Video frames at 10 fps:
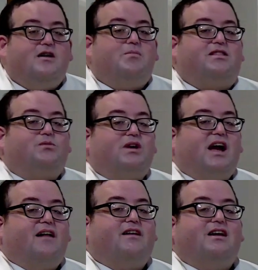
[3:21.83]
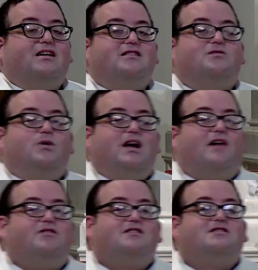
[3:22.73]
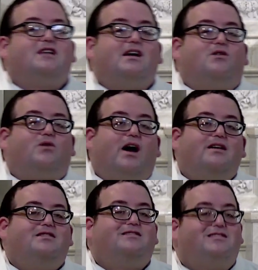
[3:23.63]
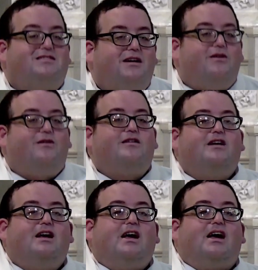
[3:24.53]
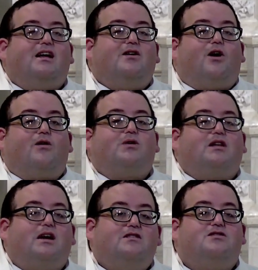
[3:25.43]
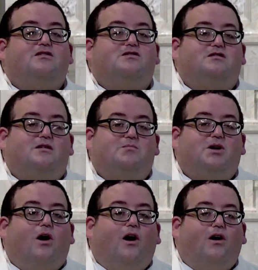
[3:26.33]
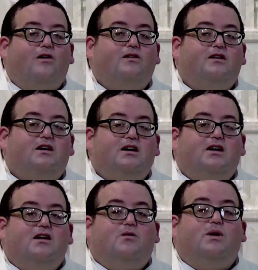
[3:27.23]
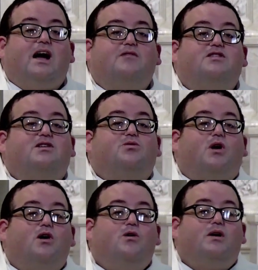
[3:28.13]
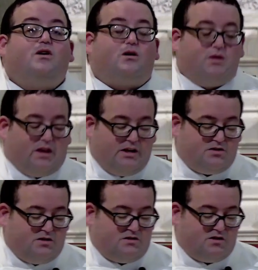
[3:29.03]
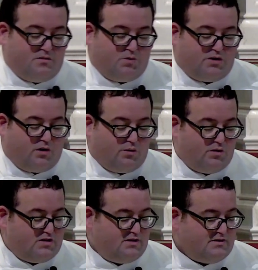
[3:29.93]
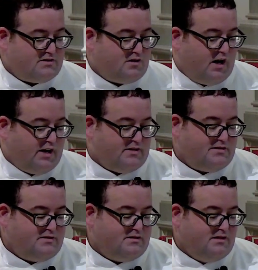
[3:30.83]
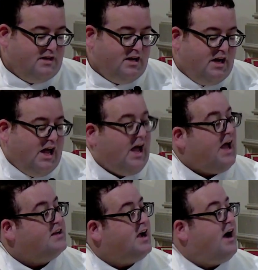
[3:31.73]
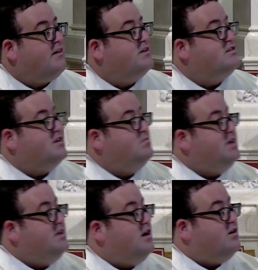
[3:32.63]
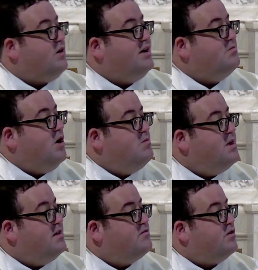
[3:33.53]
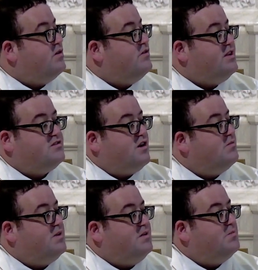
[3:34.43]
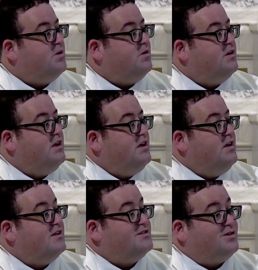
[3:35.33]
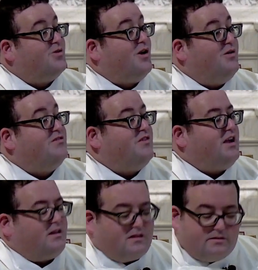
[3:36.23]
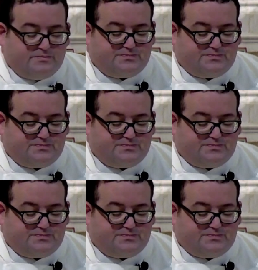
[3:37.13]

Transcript: But the reality is we have to stay Christ-centered in our relationship, y'all. We have to grow in our relationship with our Lord Jesus Christ. And college can be a great moment for these young people to grow in faith.